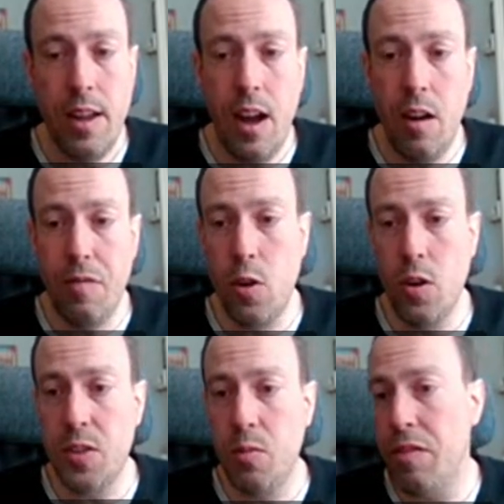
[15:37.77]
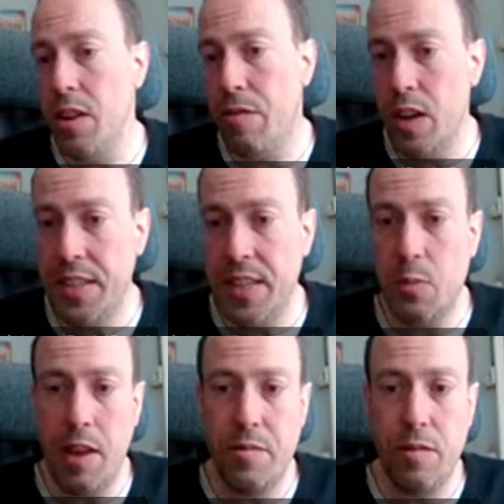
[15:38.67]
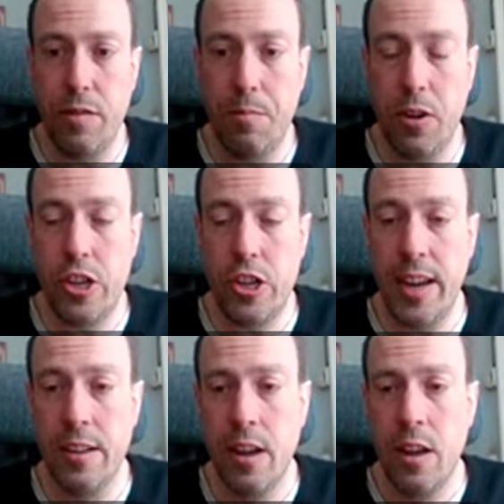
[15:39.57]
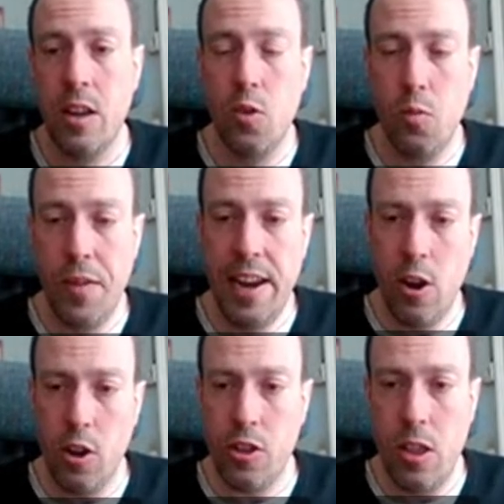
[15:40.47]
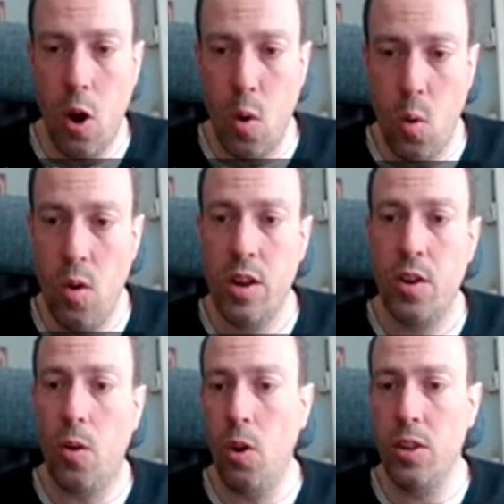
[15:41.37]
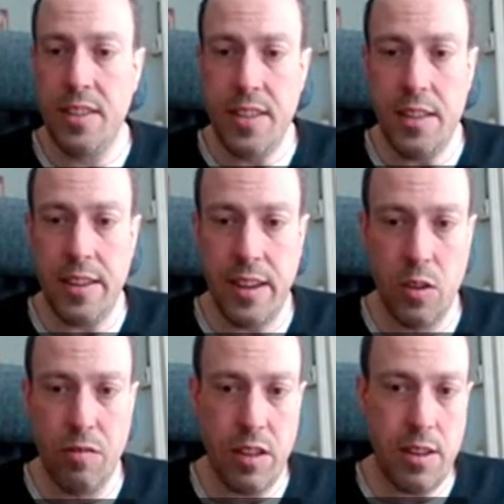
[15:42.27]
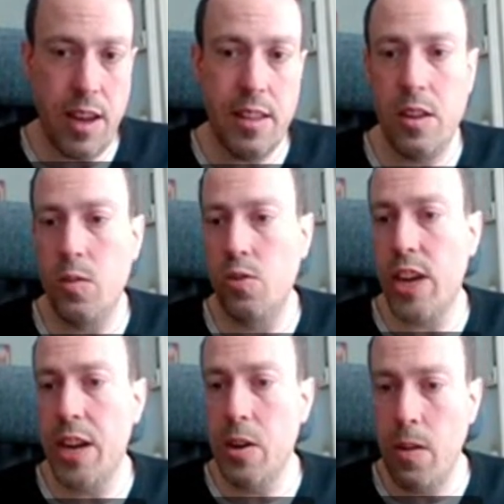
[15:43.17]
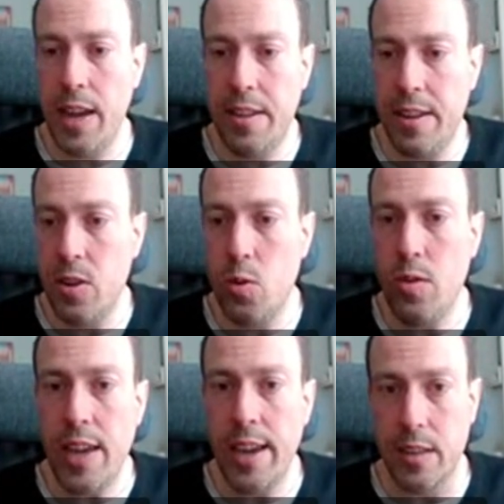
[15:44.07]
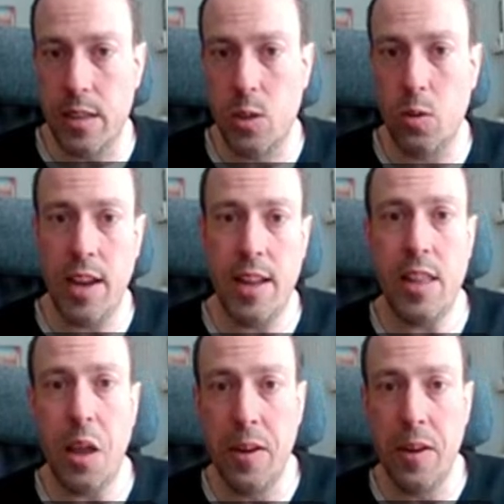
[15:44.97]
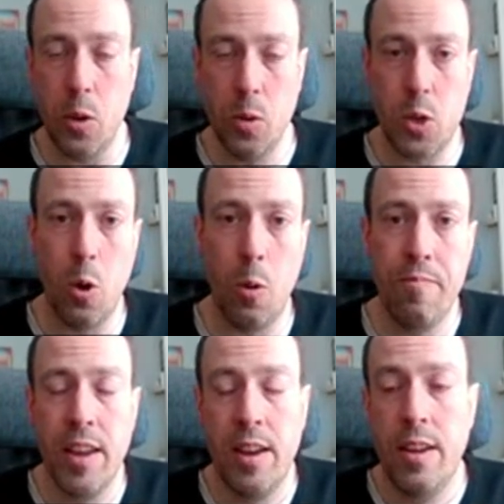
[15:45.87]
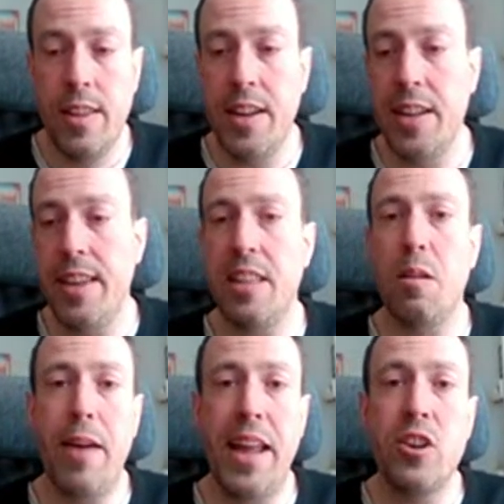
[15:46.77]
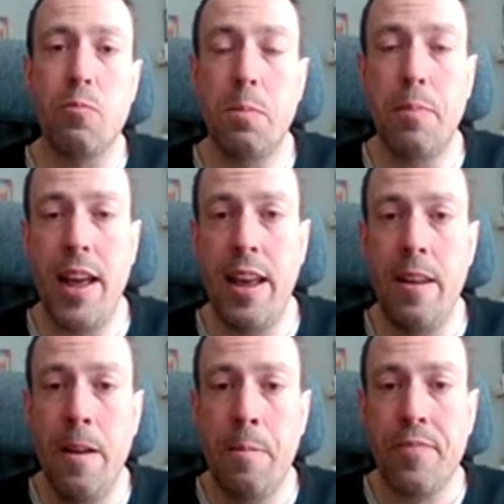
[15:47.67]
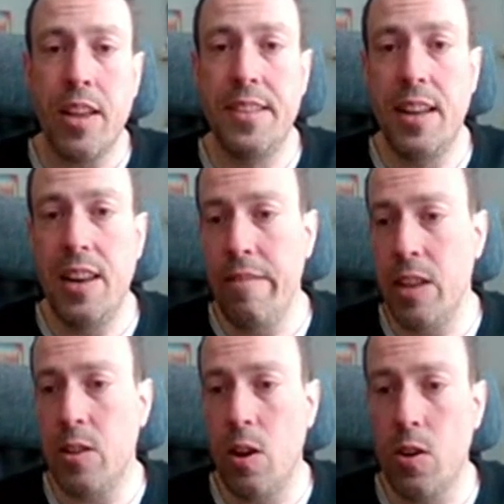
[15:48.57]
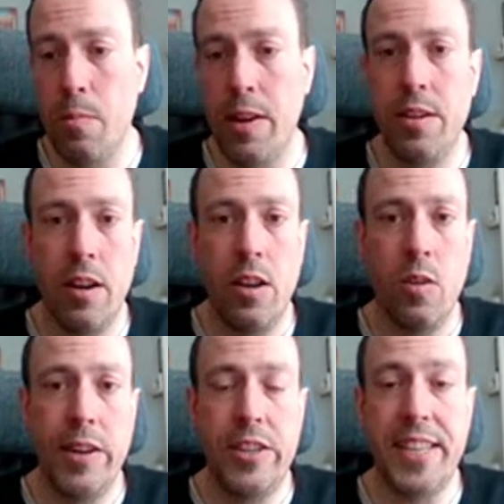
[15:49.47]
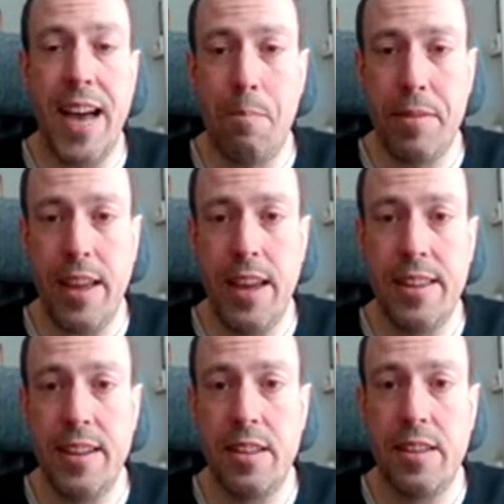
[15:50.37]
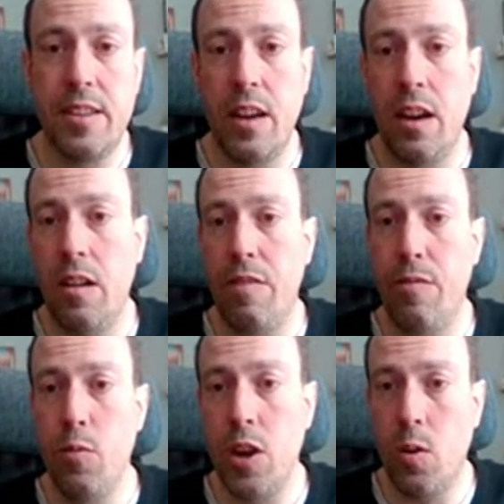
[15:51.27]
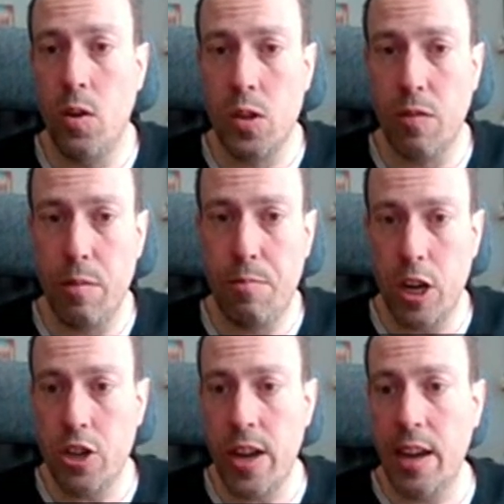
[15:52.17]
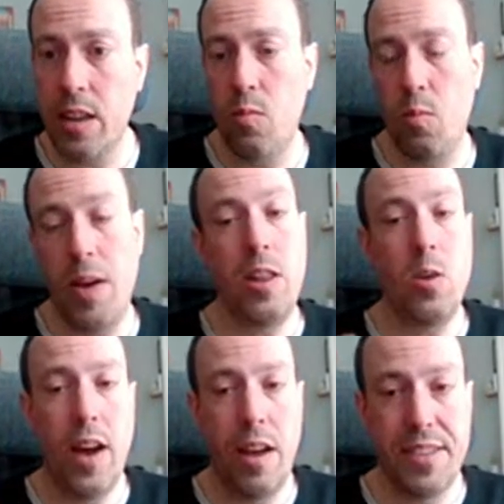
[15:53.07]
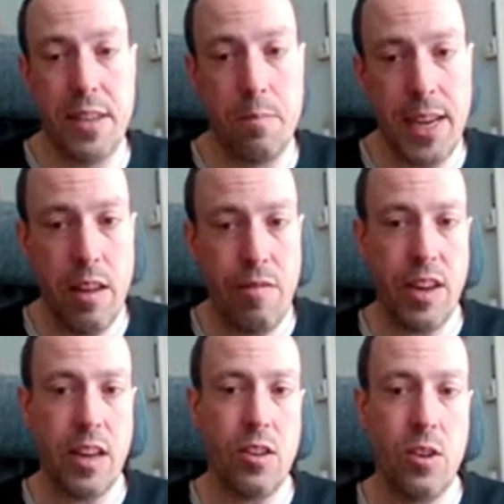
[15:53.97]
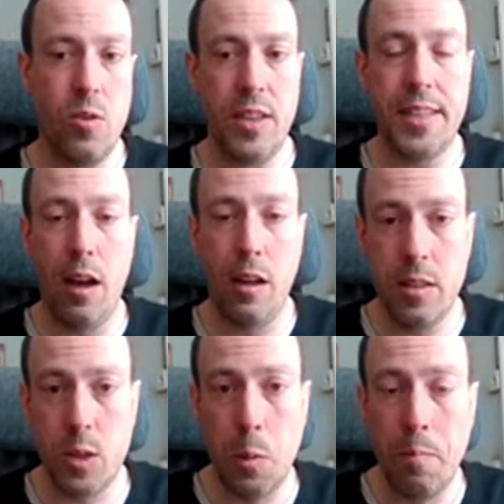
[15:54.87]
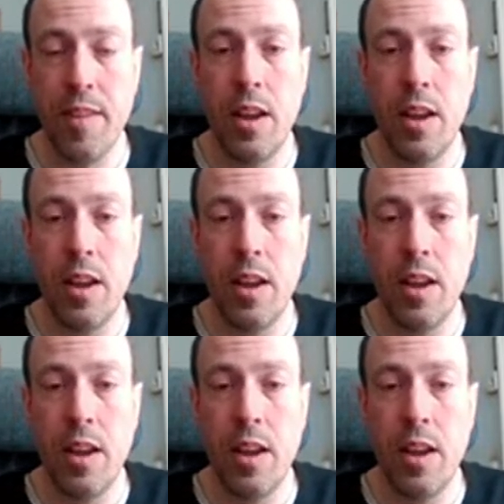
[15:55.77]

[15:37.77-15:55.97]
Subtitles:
Of course, within the first 6 months of the project, you will not know all the details of the data you generate in 2 years. So the idea is also that a data management plan is a living document which is updated through the course of the project when you have some significant new results.